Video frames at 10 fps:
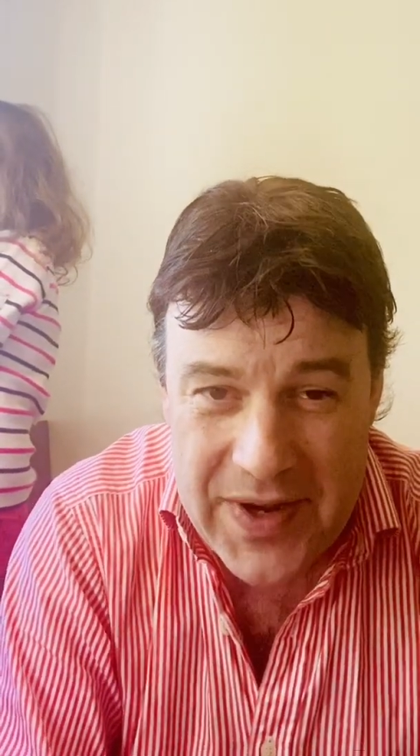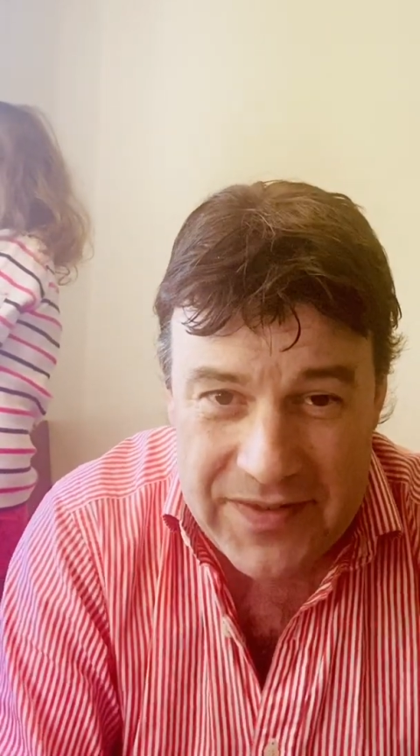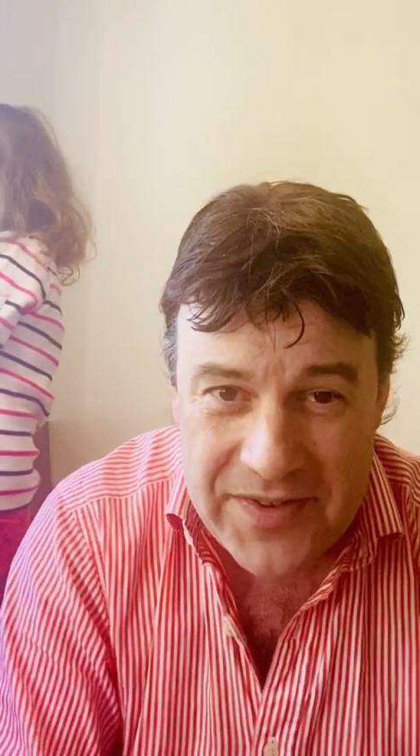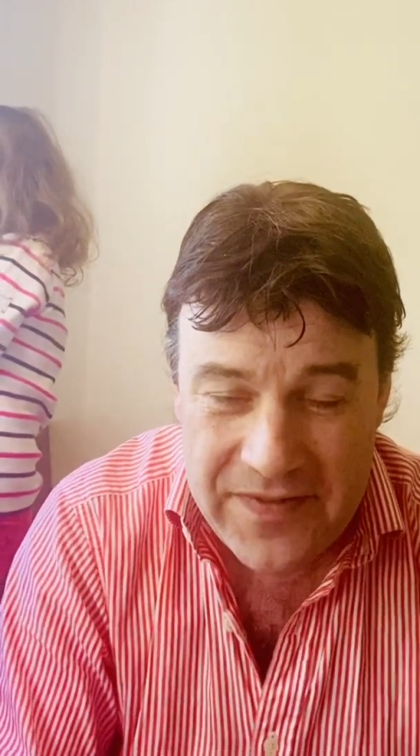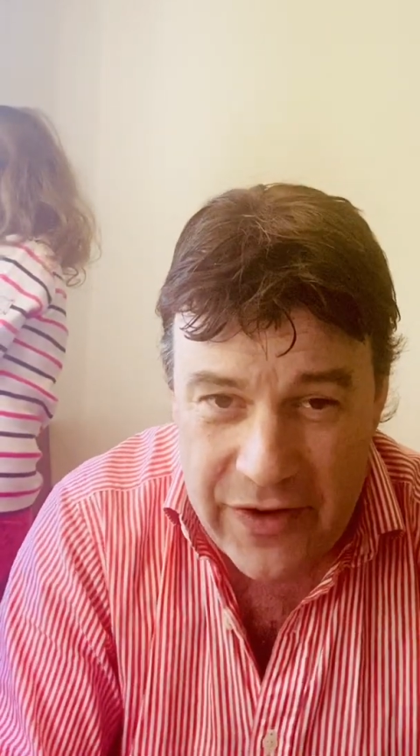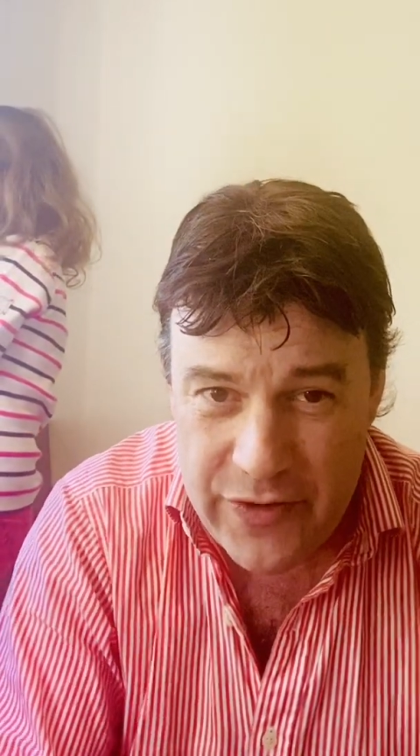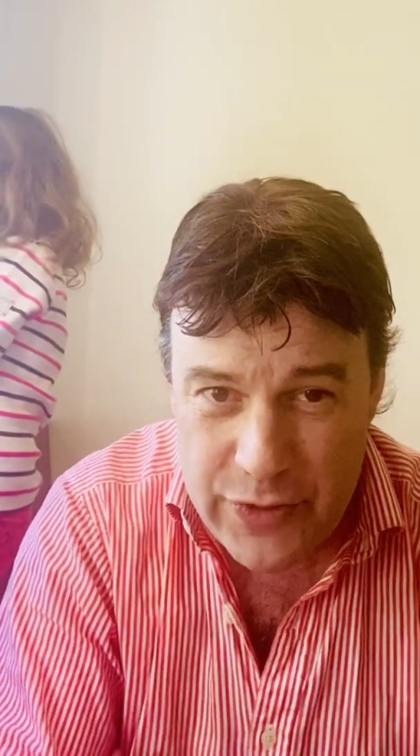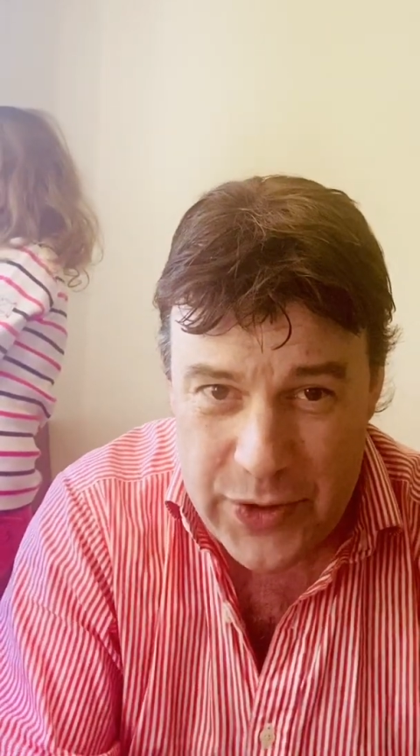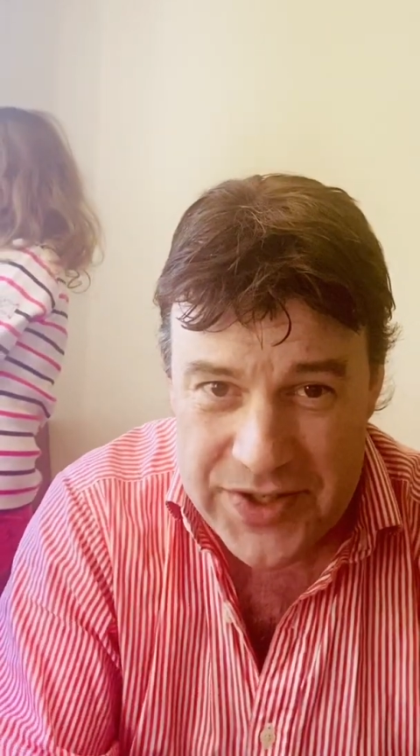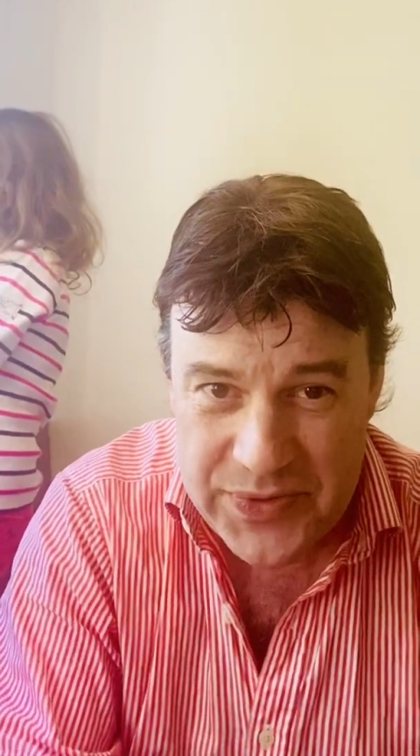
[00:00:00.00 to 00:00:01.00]
have the very
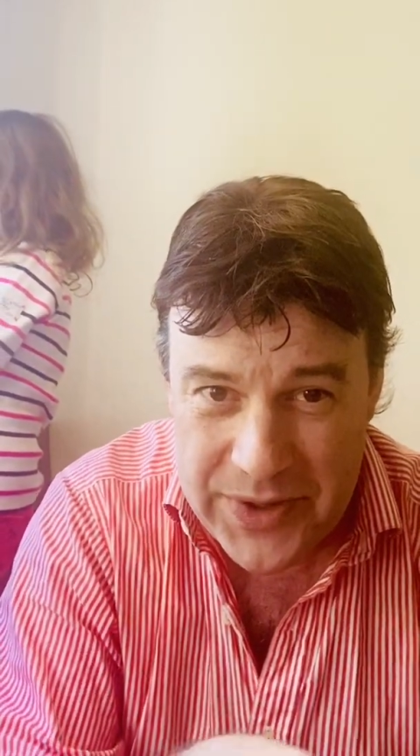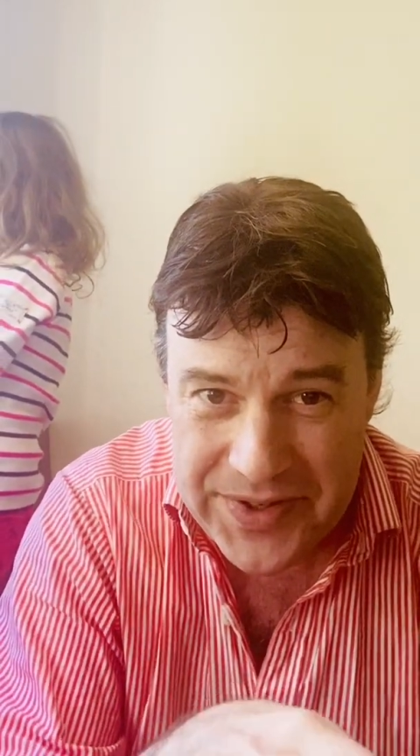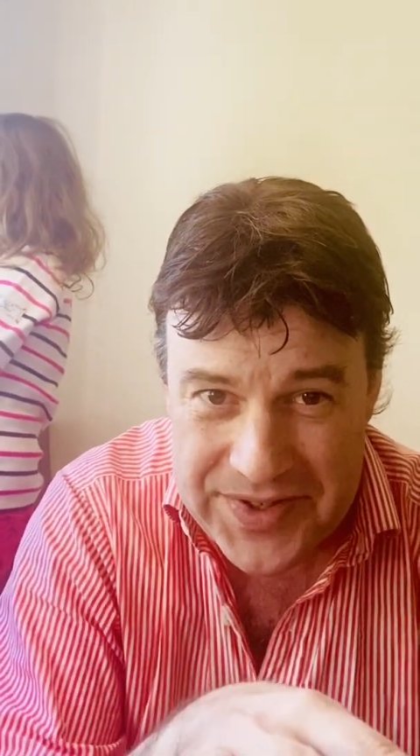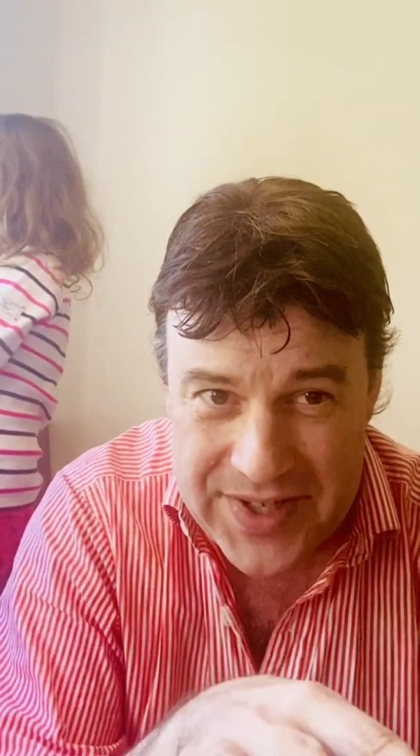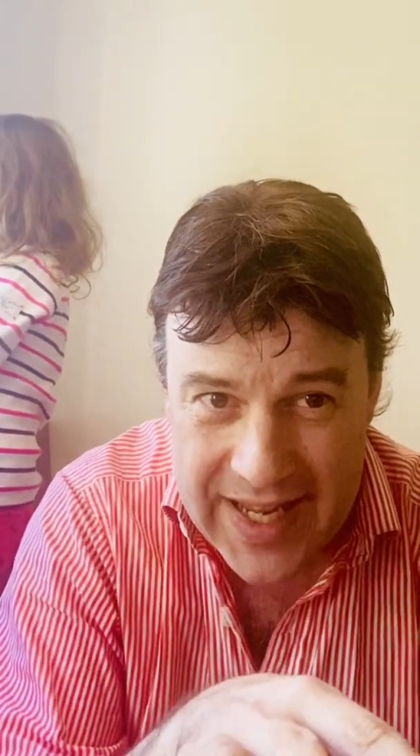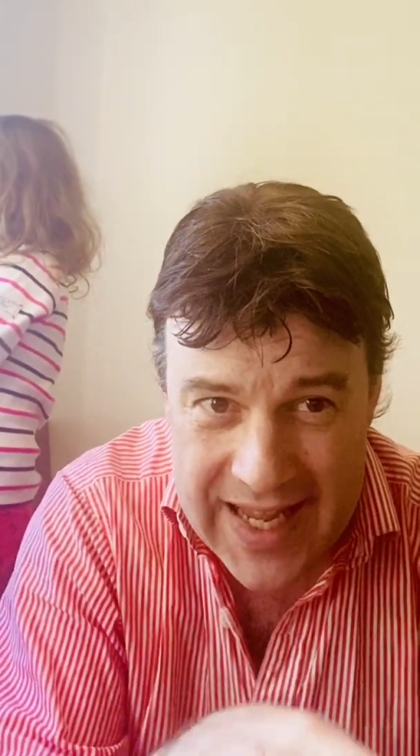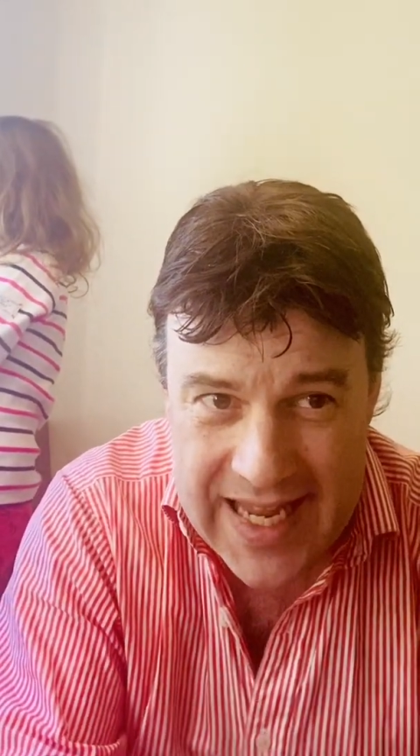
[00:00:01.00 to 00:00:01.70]
rudest words